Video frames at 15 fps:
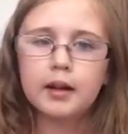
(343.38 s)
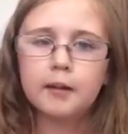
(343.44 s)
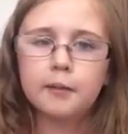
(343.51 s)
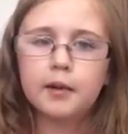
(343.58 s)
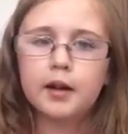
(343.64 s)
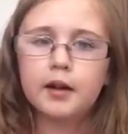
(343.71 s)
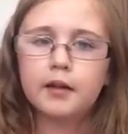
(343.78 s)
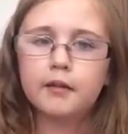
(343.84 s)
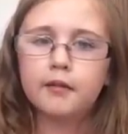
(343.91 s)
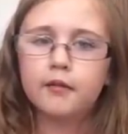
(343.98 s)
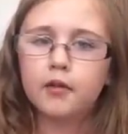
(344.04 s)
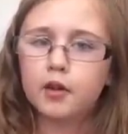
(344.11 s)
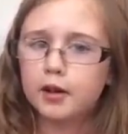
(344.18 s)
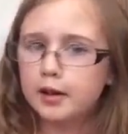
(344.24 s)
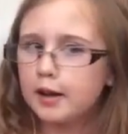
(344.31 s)
I'm kind
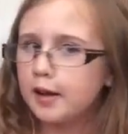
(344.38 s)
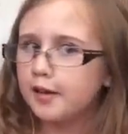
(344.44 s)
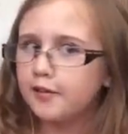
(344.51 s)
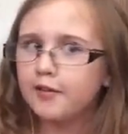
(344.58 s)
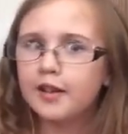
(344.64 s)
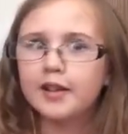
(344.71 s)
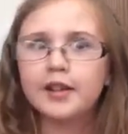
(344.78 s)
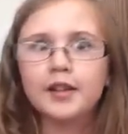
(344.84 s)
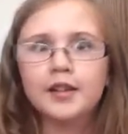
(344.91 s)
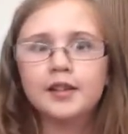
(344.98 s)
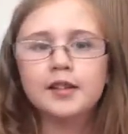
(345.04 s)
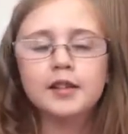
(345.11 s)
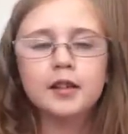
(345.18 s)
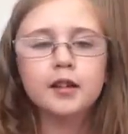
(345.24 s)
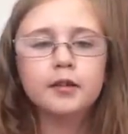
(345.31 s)
of running out of
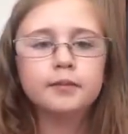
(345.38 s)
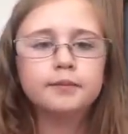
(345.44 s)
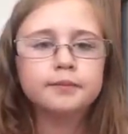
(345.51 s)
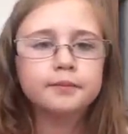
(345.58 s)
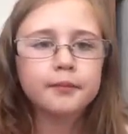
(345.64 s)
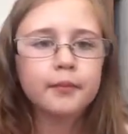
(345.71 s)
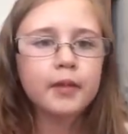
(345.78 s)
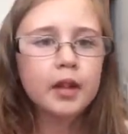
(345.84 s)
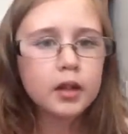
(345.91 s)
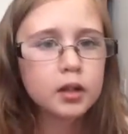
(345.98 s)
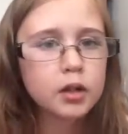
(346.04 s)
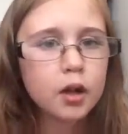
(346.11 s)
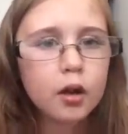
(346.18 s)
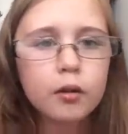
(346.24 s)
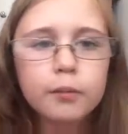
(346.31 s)
ideas here.
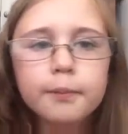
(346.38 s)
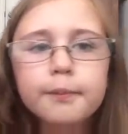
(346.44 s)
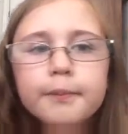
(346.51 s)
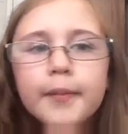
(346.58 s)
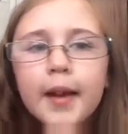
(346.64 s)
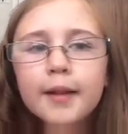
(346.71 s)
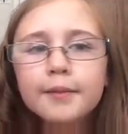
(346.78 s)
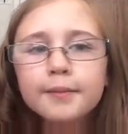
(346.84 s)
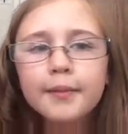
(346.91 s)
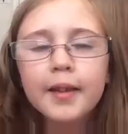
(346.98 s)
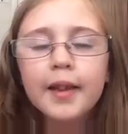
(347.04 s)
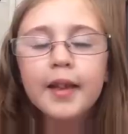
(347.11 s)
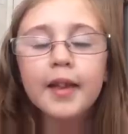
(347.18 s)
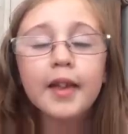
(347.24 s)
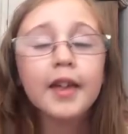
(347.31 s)
So, yeah.
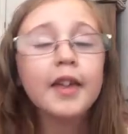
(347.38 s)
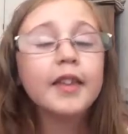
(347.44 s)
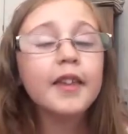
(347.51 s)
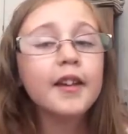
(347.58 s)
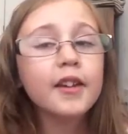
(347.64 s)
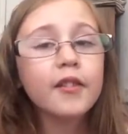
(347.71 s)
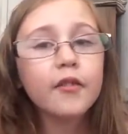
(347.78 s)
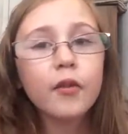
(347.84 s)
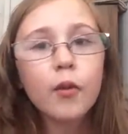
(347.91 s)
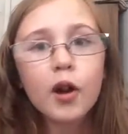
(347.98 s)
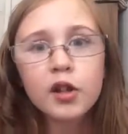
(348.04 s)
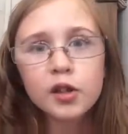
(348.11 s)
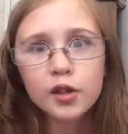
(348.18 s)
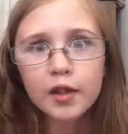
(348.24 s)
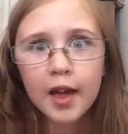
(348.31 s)
Thank you for
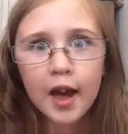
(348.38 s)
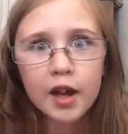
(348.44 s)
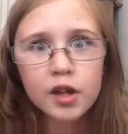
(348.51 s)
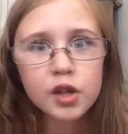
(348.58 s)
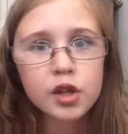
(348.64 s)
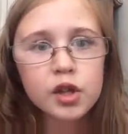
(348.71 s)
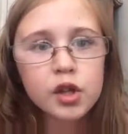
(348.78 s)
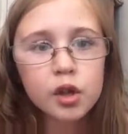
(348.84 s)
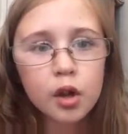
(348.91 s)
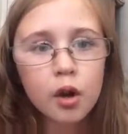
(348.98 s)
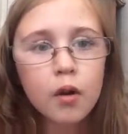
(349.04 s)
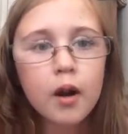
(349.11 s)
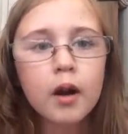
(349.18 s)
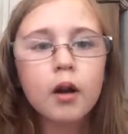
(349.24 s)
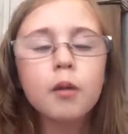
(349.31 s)
watching the Ashlyn Show.
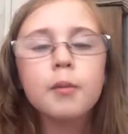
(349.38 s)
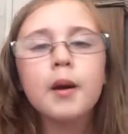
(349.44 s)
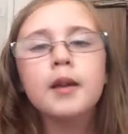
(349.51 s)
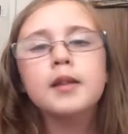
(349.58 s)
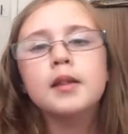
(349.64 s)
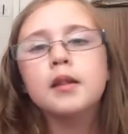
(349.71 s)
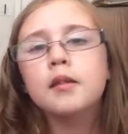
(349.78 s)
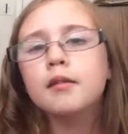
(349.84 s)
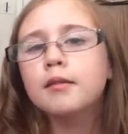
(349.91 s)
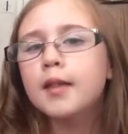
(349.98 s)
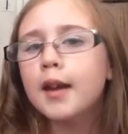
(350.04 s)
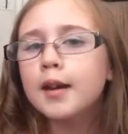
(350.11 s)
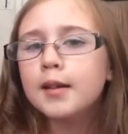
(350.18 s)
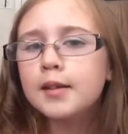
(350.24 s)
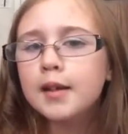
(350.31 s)
I hope I see you
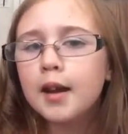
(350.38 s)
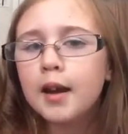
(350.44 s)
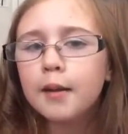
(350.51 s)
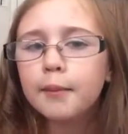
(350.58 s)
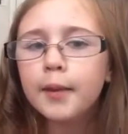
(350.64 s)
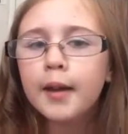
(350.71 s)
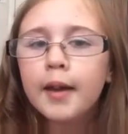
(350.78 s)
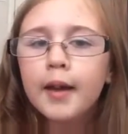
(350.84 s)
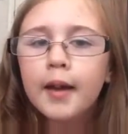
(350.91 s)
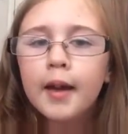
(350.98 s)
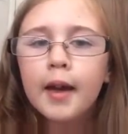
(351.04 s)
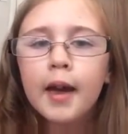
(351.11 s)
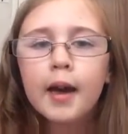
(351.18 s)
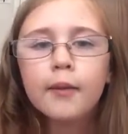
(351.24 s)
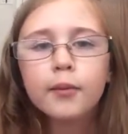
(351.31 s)
next time.
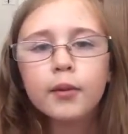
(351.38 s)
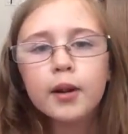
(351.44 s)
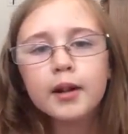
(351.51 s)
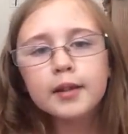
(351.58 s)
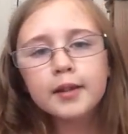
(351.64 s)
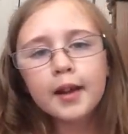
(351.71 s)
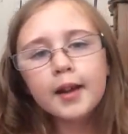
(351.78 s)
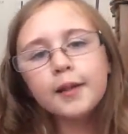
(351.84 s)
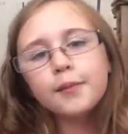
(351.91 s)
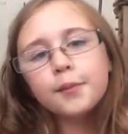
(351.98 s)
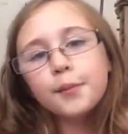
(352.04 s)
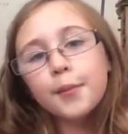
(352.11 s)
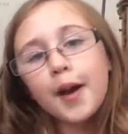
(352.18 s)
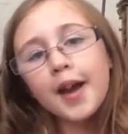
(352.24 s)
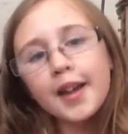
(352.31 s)
Have a great day.
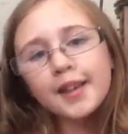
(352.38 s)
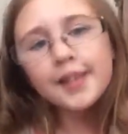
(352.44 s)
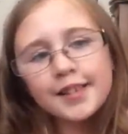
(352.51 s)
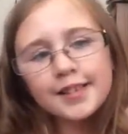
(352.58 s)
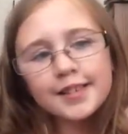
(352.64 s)
Bye.